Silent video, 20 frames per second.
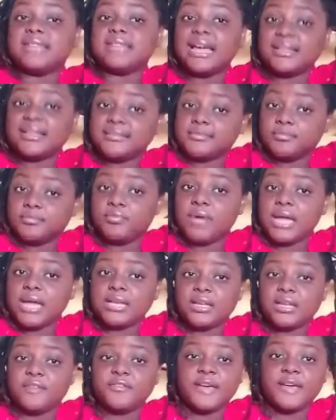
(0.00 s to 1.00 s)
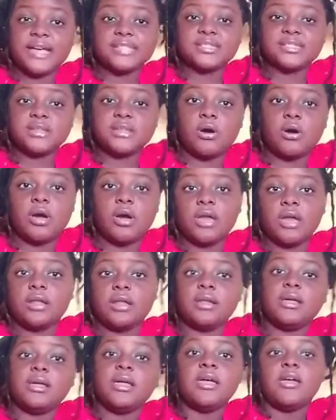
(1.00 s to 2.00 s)
that brand of castor
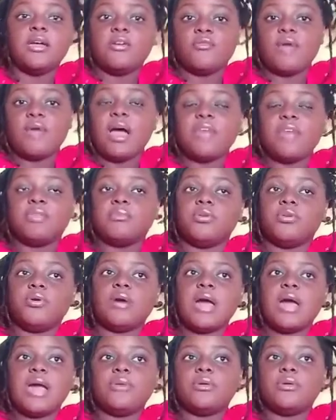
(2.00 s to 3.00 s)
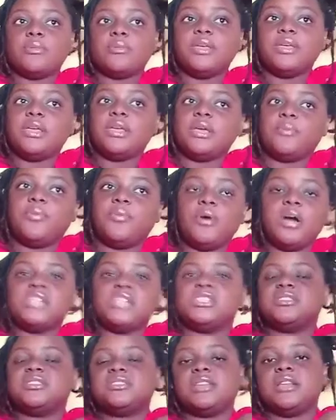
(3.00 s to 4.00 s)
oil. Rather more, I will be
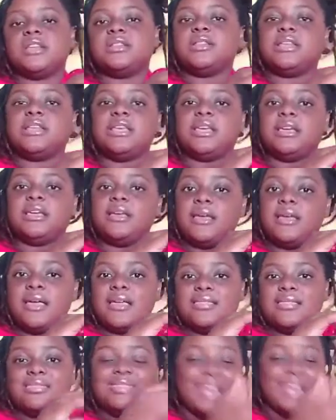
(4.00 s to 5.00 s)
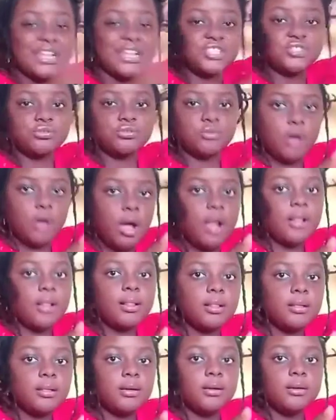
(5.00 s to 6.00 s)
purchasing the
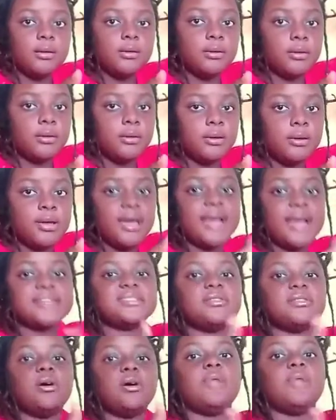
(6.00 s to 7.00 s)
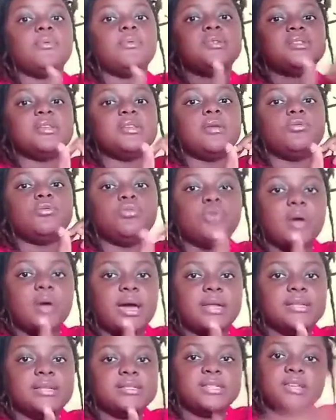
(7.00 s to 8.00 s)
natural castor oil with no
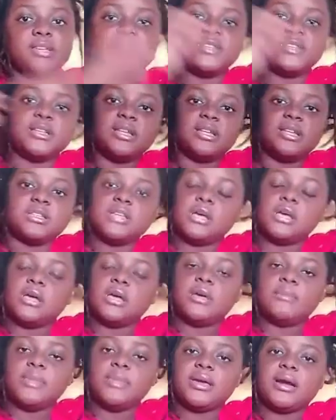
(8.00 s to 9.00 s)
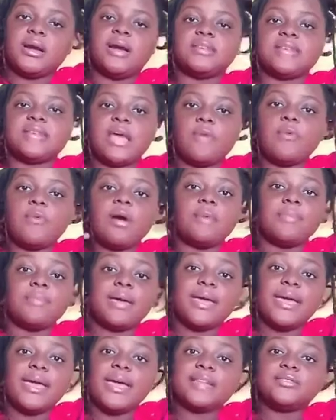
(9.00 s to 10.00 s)
additives in it, because I want
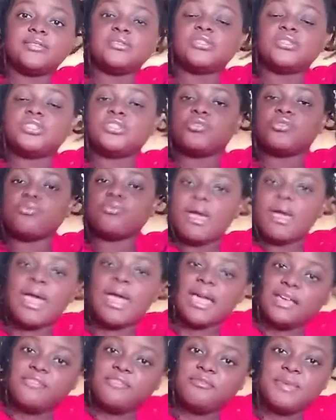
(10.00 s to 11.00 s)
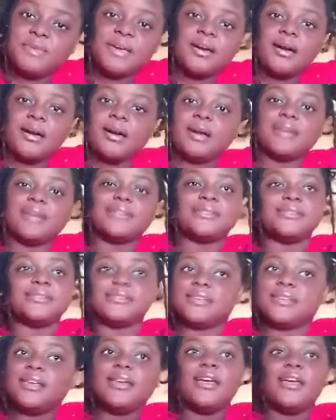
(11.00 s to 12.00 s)
my hair to thrive, because
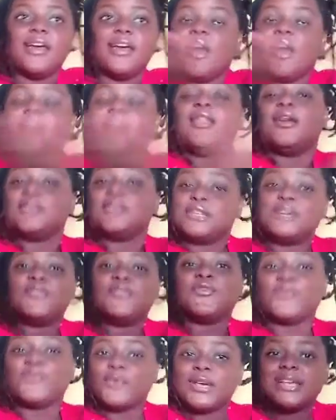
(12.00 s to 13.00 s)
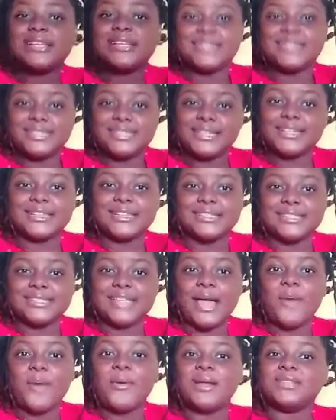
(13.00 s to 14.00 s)
a lot of reasons.
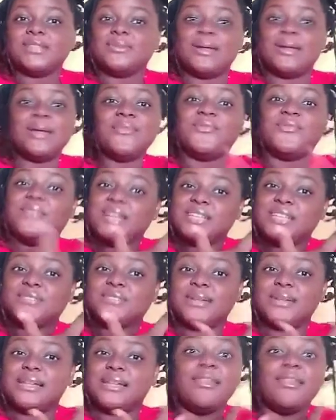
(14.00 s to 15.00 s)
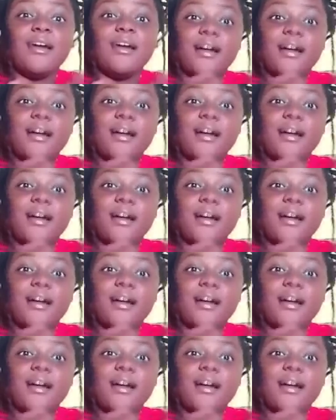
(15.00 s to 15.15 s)
I want, when I'm finished with